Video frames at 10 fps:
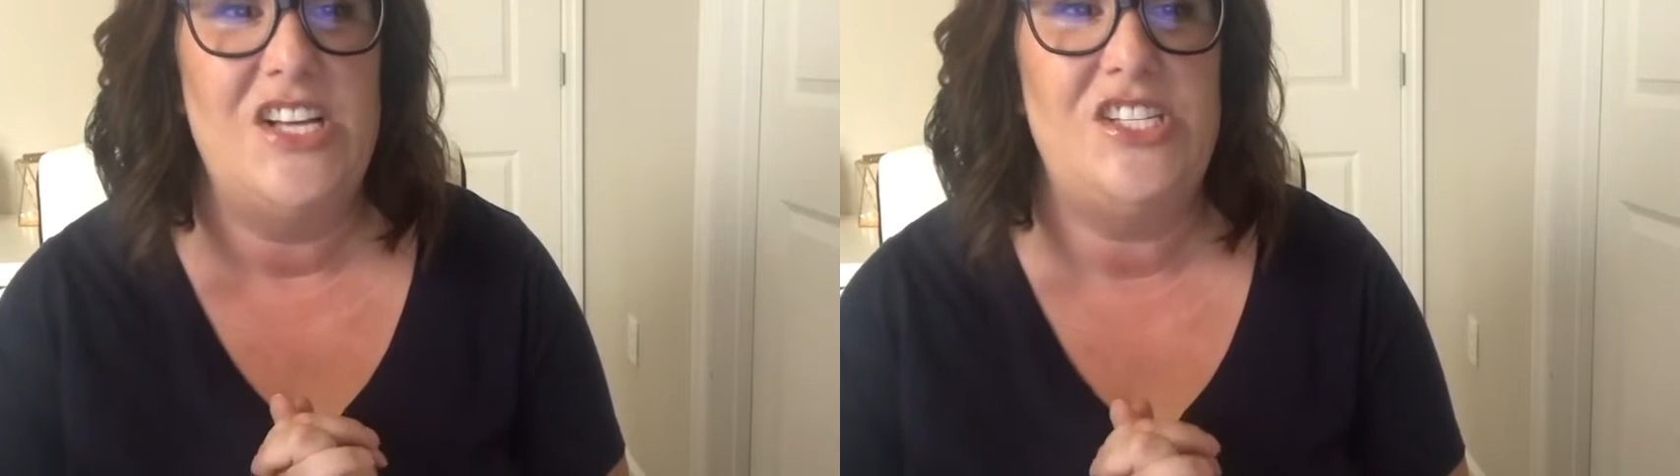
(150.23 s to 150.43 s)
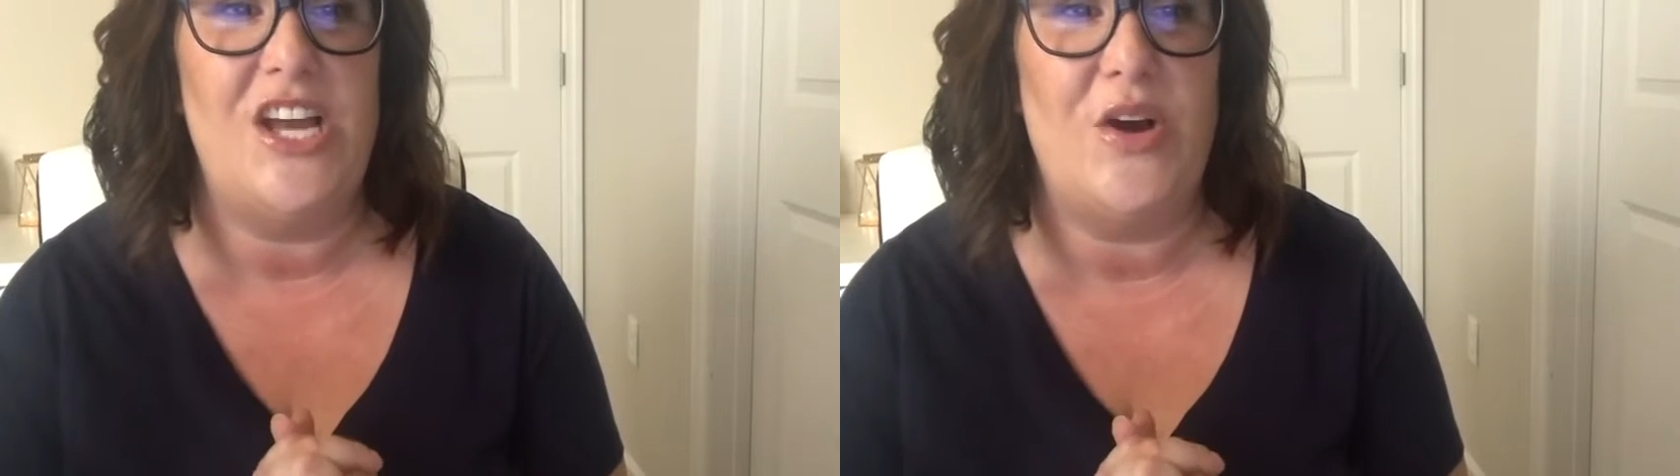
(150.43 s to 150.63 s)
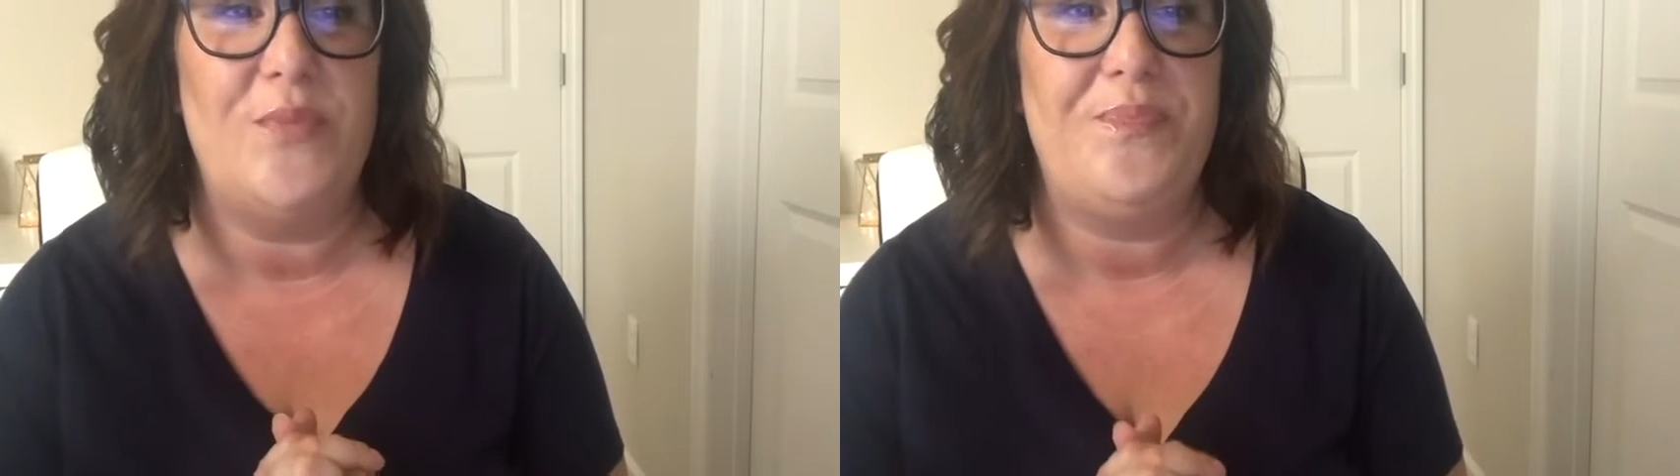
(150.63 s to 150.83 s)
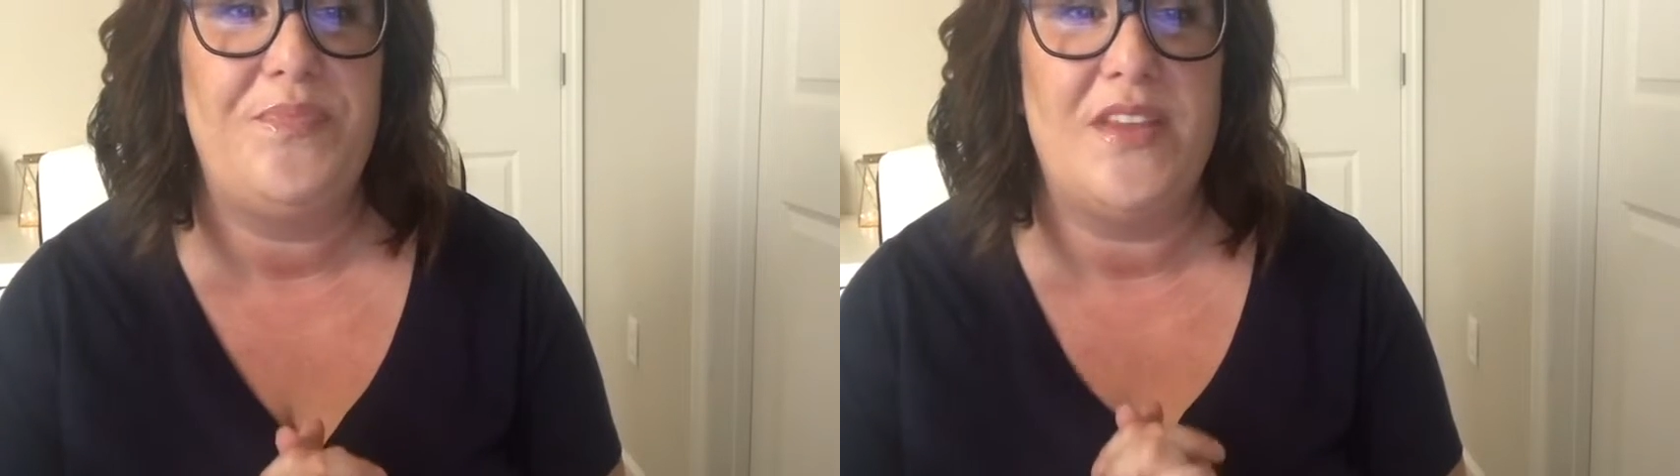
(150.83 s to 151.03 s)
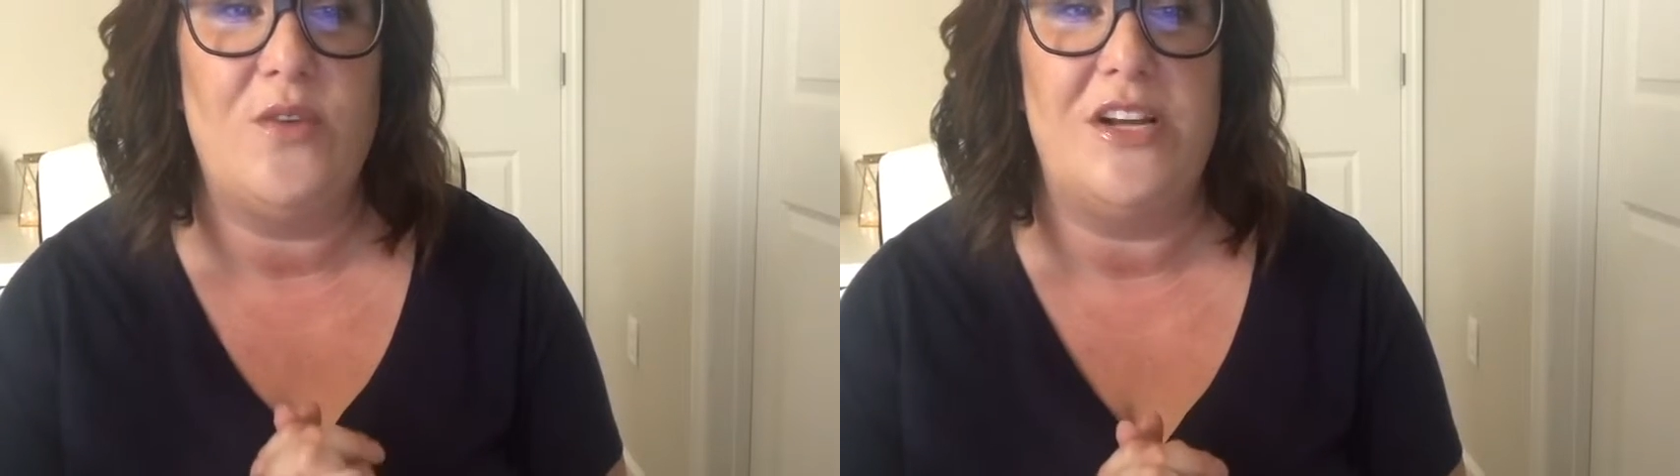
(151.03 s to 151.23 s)
So
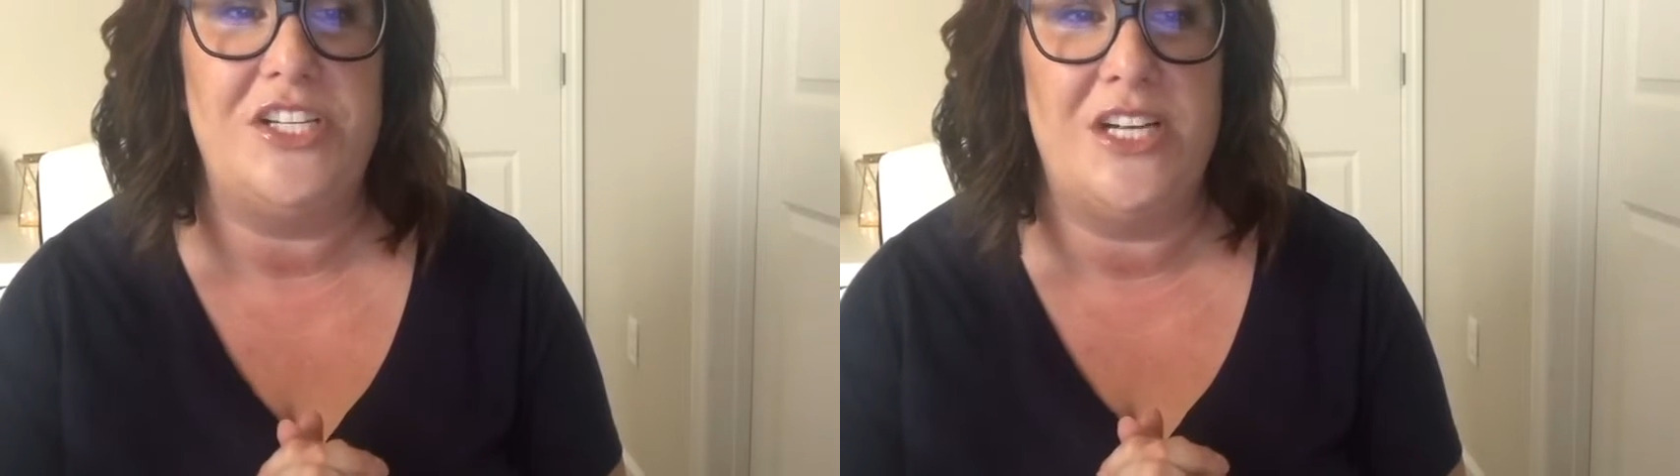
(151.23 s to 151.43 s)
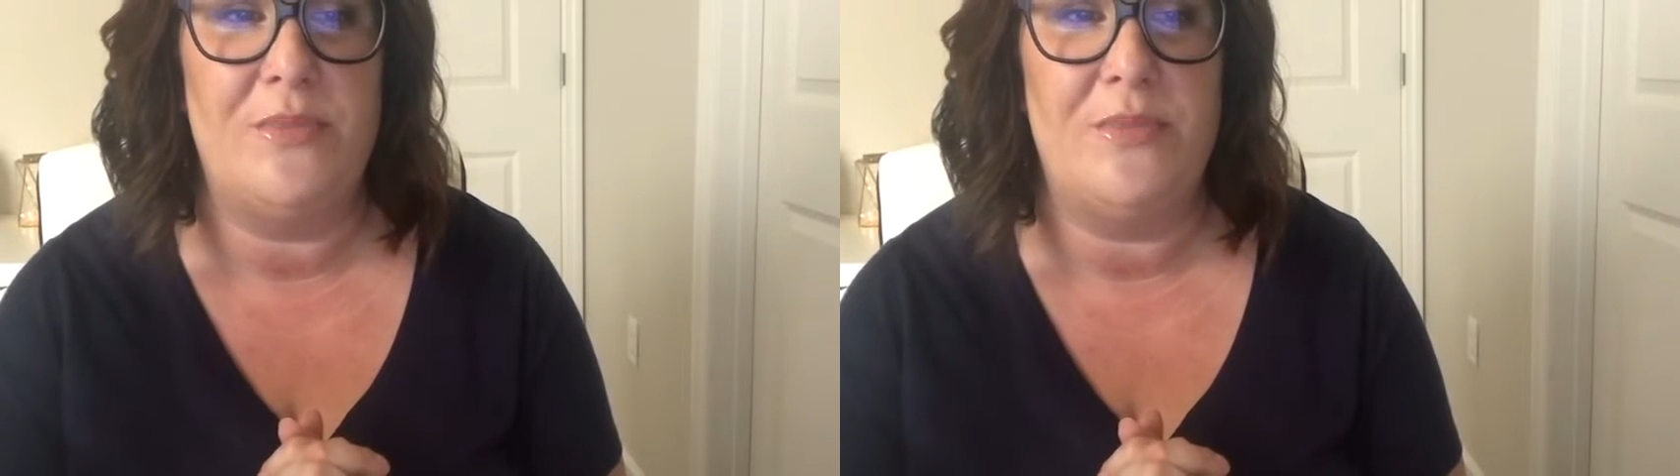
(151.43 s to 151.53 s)
question